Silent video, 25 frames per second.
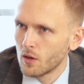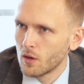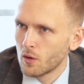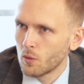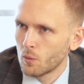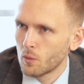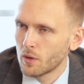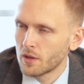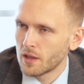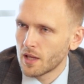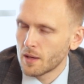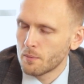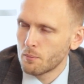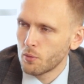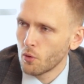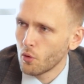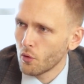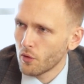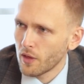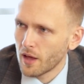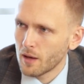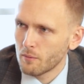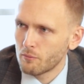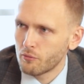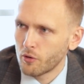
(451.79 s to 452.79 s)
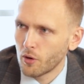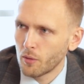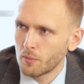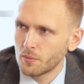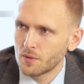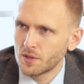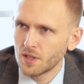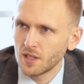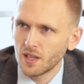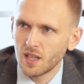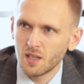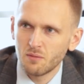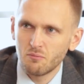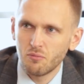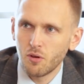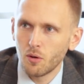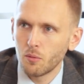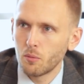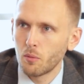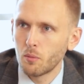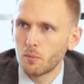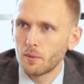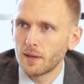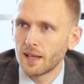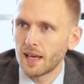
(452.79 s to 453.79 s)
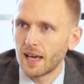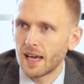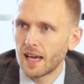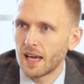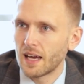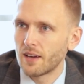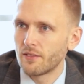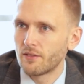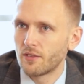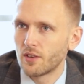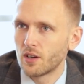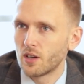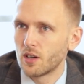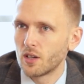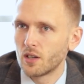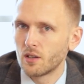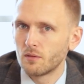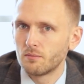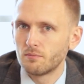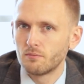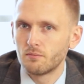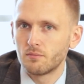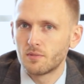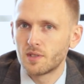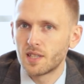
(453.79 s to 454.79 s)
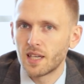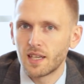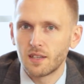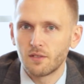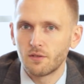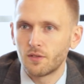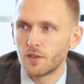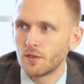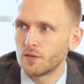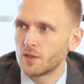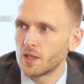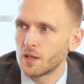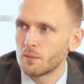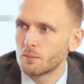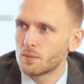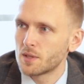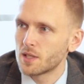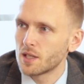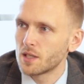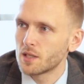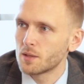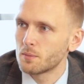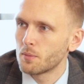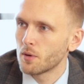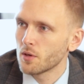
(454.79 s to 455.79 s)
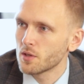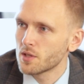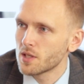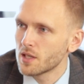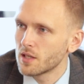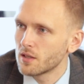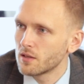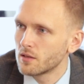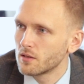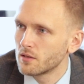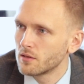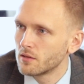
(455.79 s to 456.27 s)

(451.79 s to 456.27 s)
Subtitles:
when they bought that property, they'd probably have a 10-15% deposit.